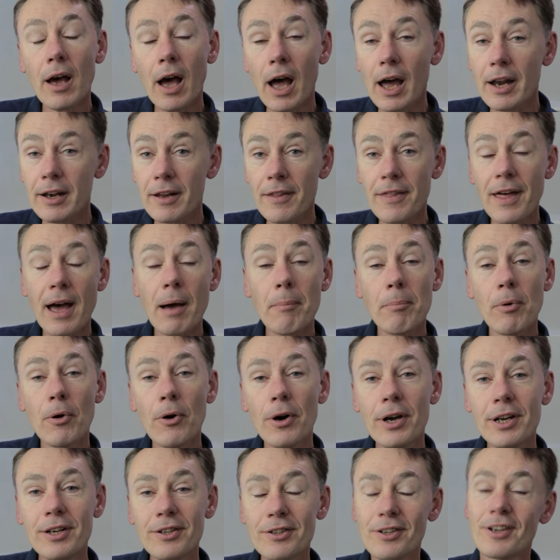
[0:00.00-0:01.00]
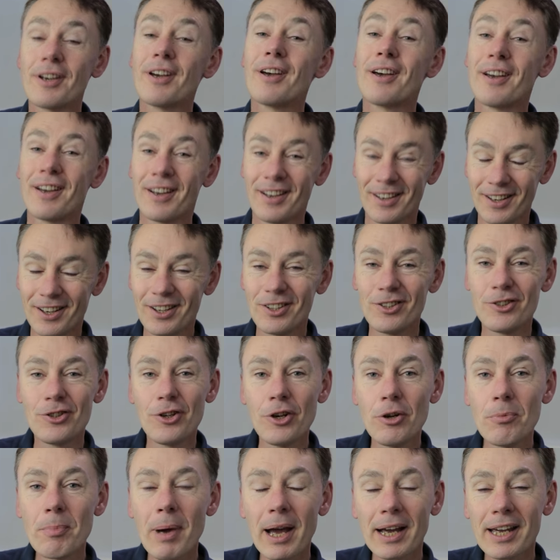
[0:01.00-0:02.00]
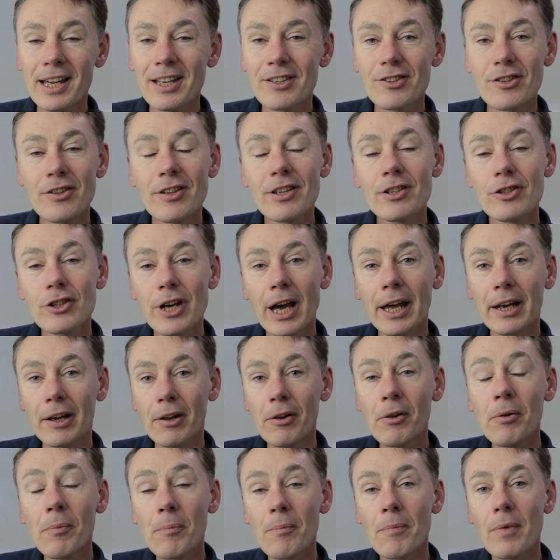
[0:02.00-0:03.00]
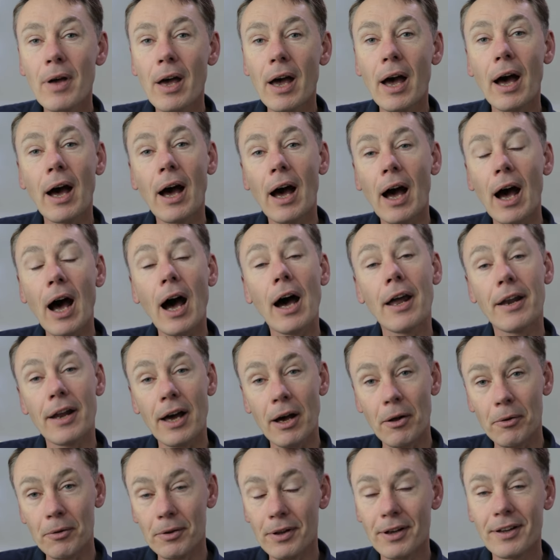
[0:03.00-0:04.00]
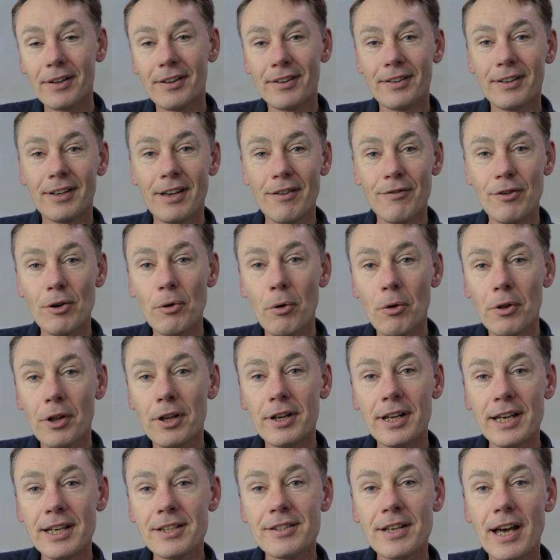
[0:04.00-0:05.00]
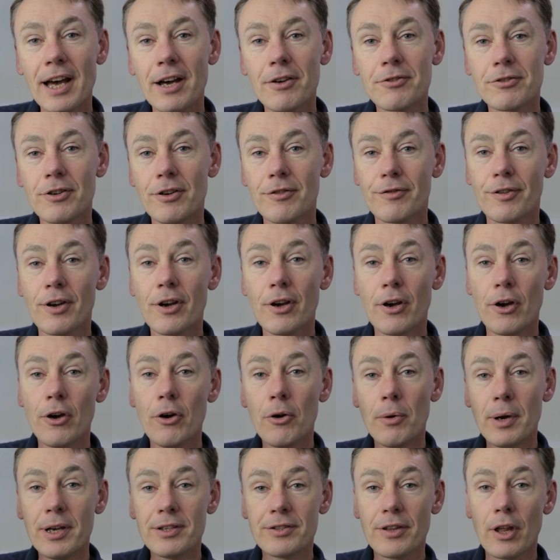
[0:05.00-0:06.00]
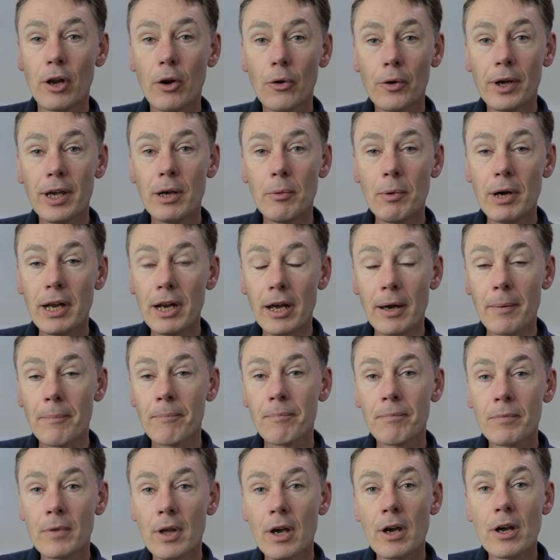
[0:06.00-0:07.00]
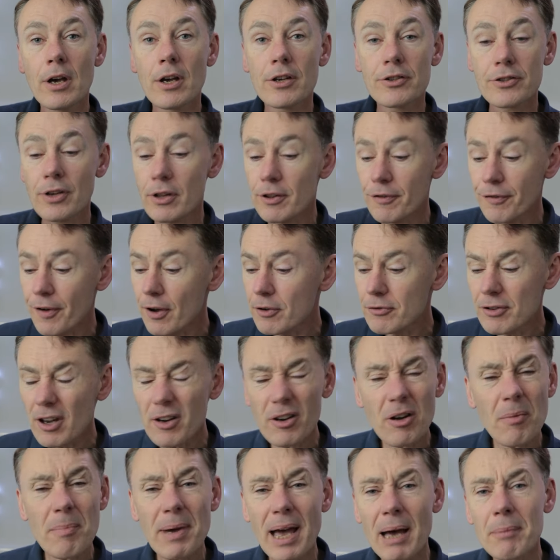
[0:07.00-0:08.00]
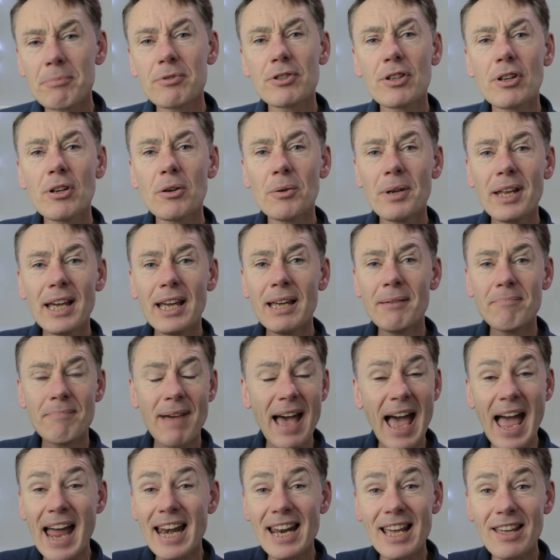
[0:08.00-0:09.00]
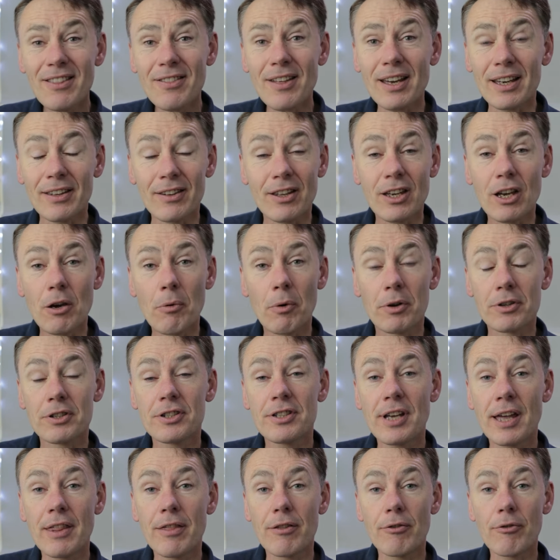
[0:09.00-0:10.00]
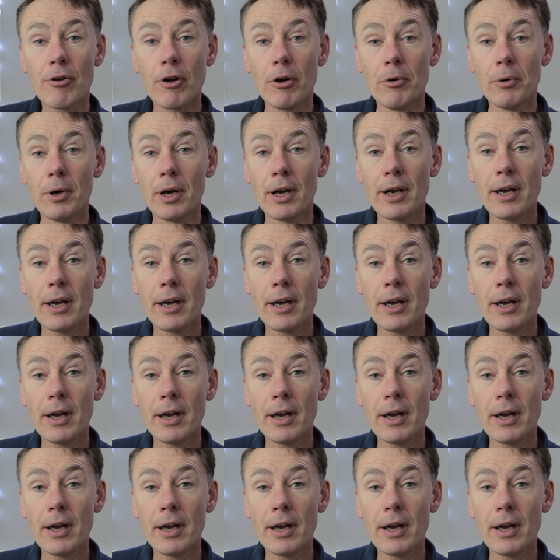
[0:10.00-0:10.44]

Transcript: And at that point, tune back into the channel and I'll give you all the details of who is the lucky winner. So the photo can be absolutely anything that you want to send through.